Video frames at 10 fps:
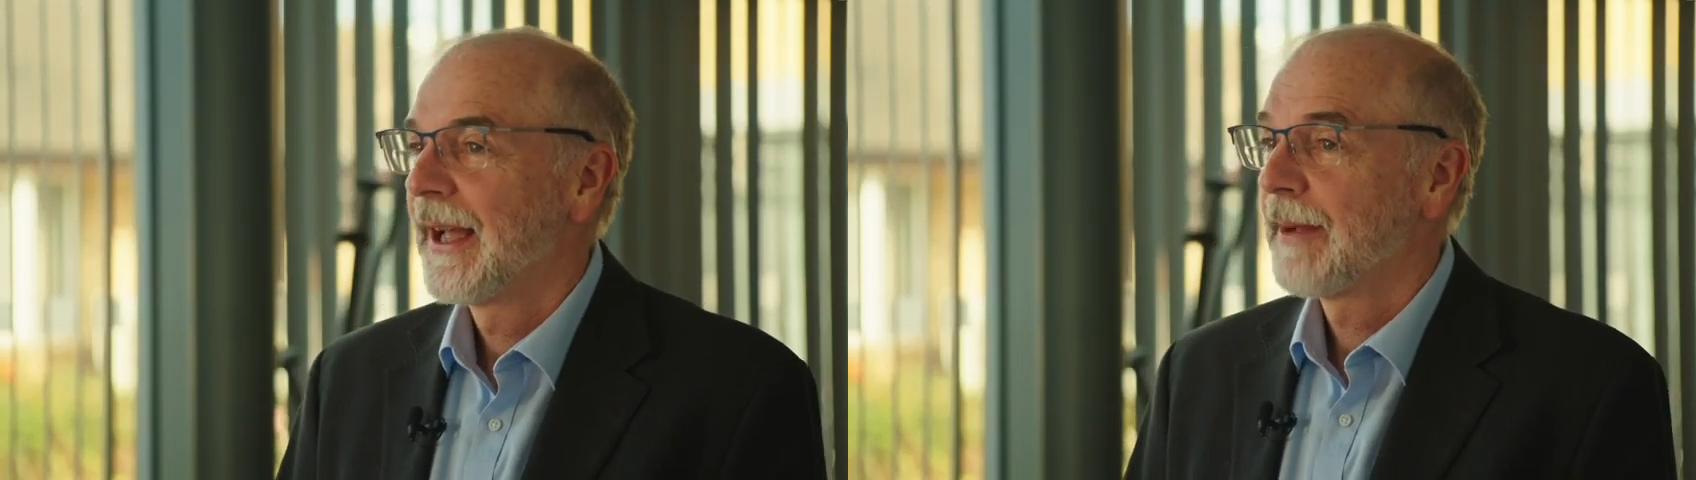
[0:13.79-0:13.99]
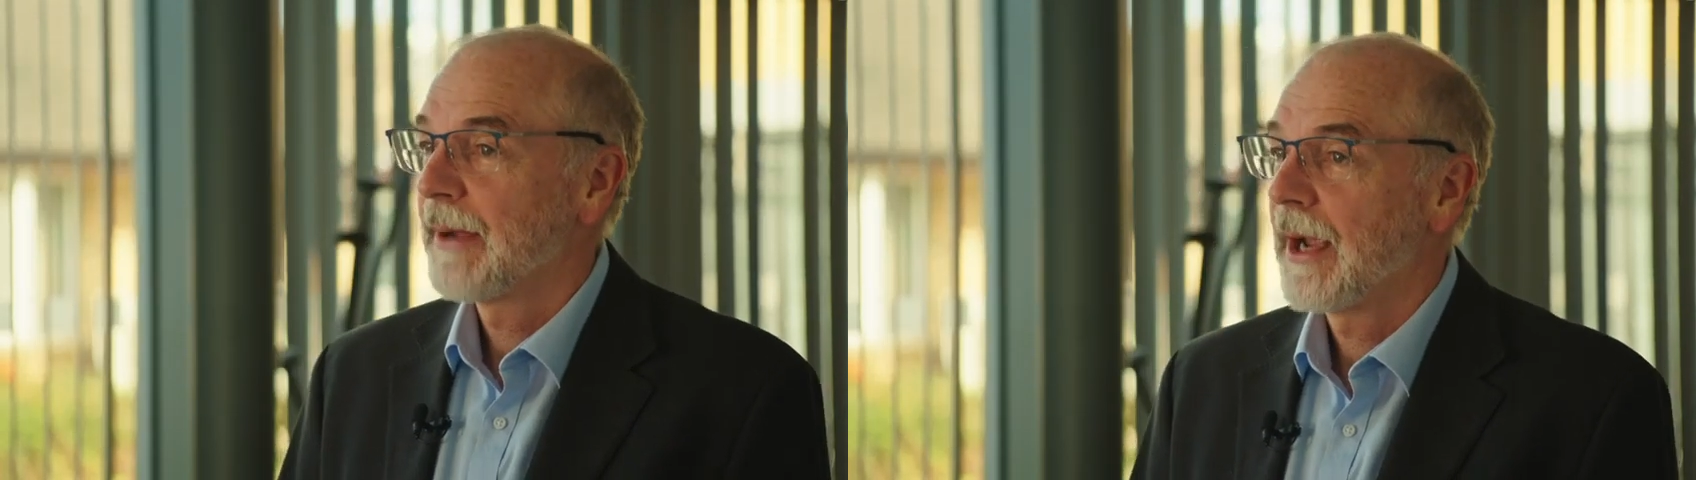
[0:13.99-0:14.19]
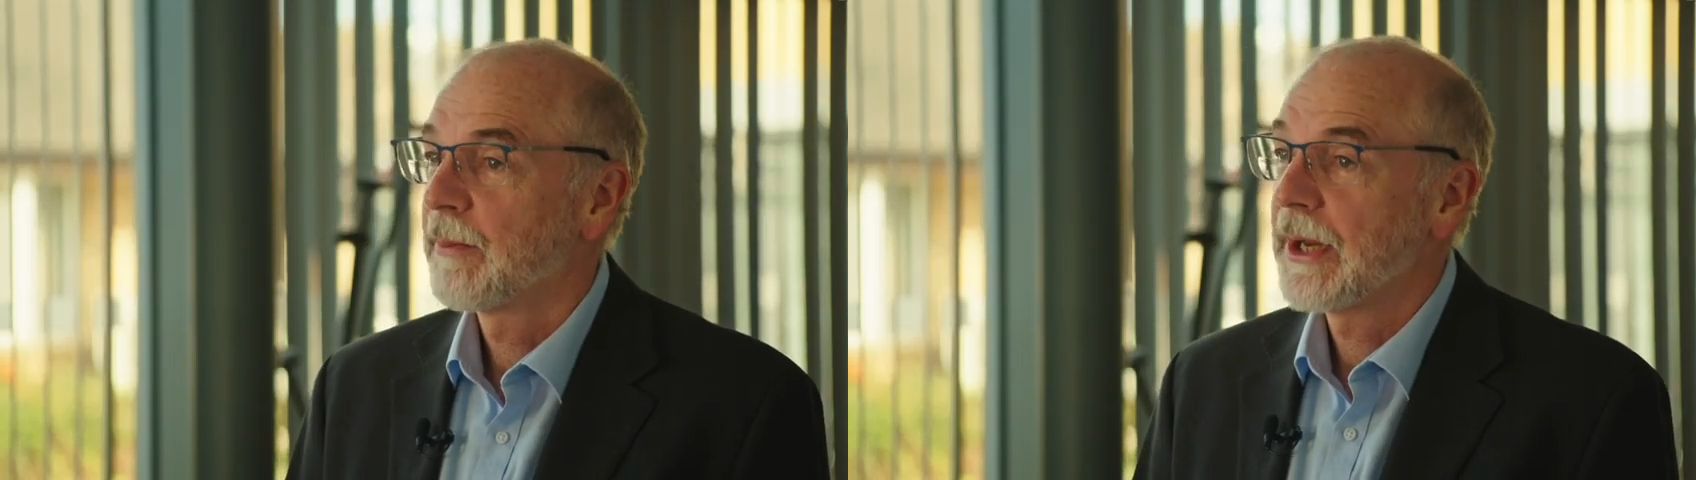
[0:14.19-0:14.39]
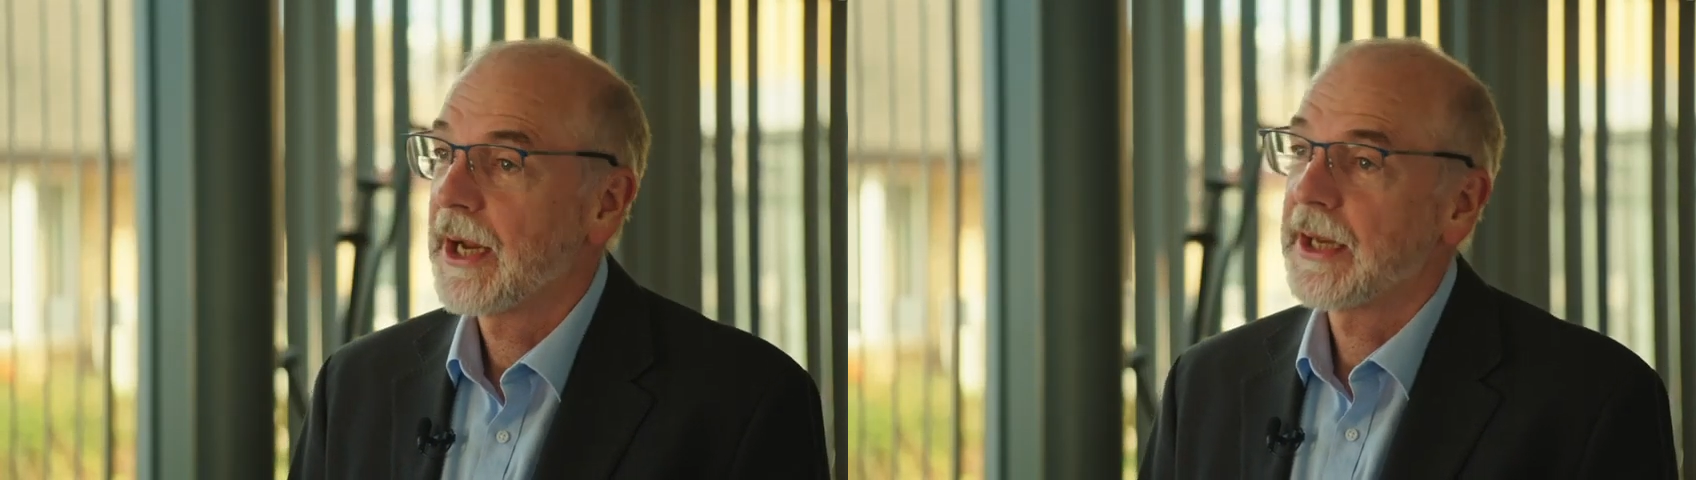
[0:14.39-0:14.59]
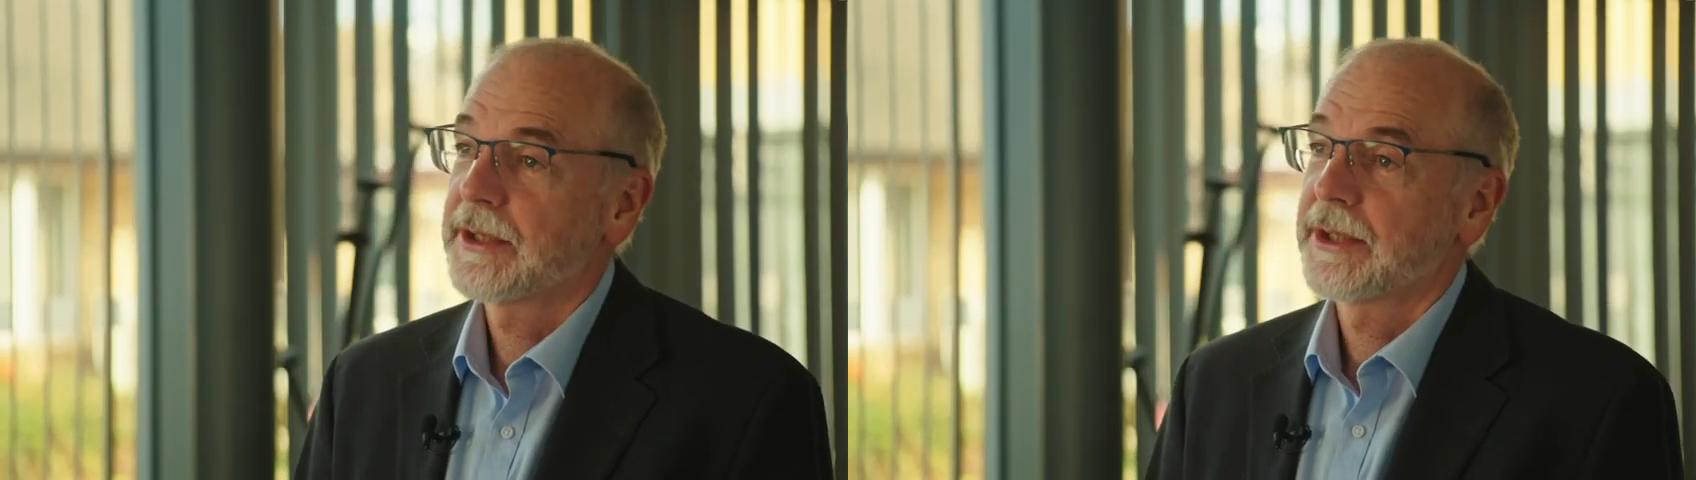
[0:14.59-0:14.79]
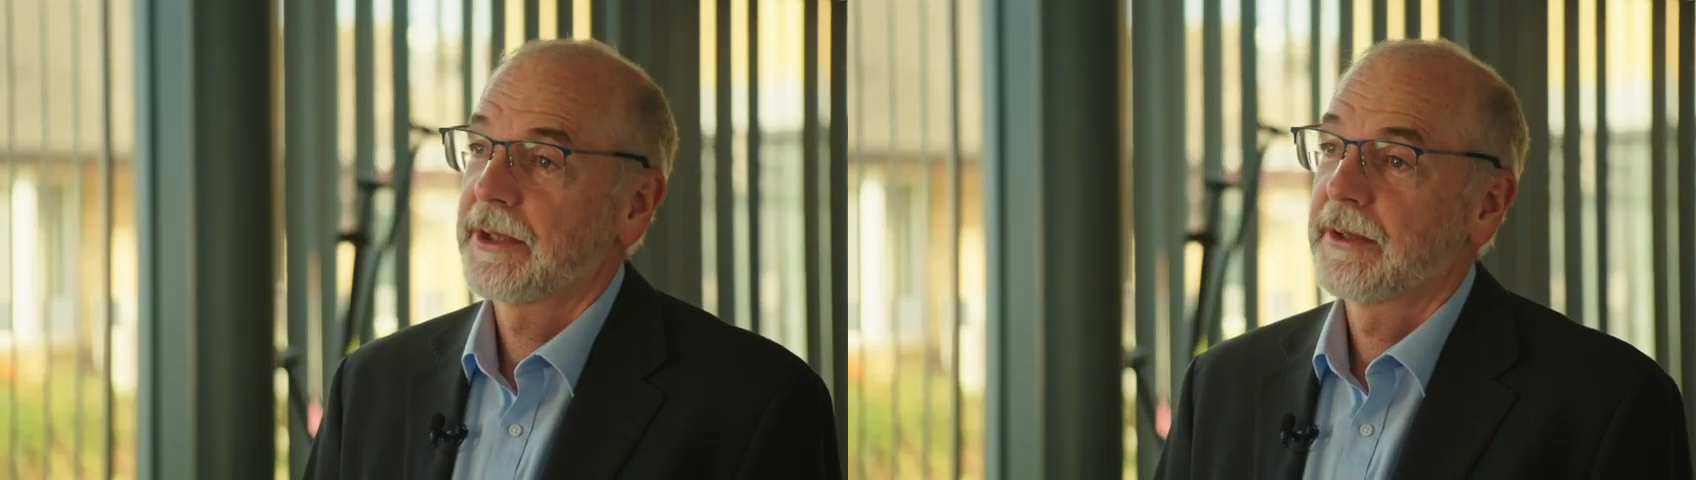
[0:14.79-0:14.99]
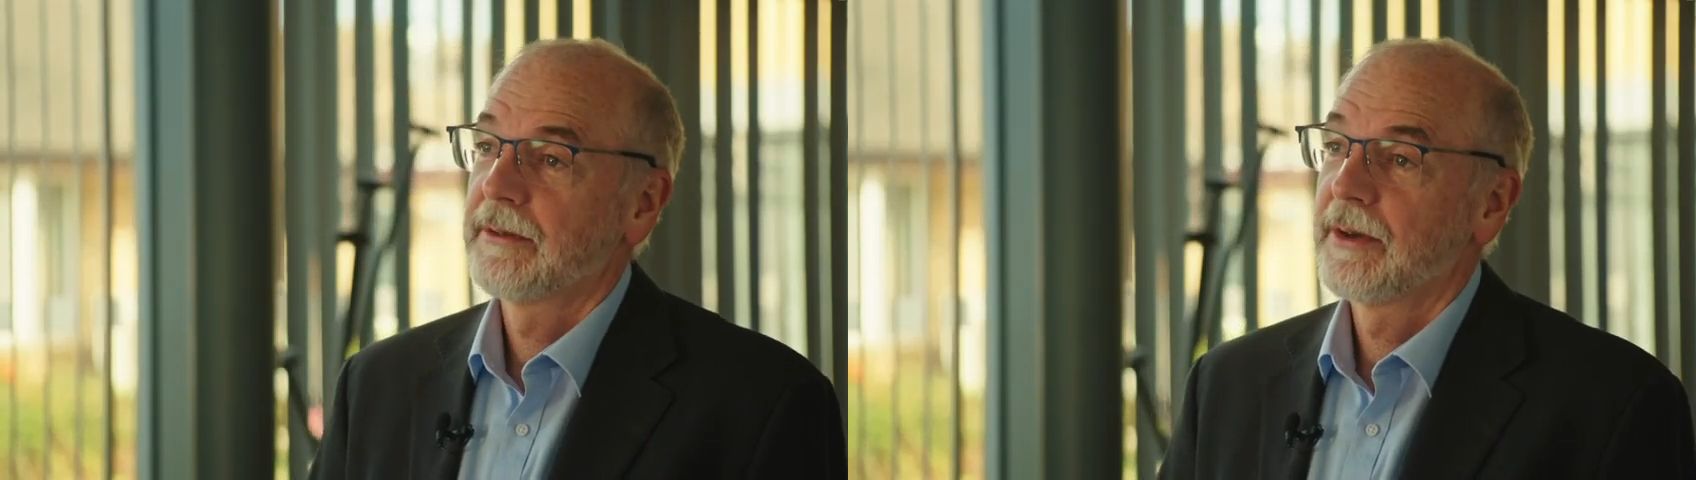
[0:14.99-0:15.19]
And we had to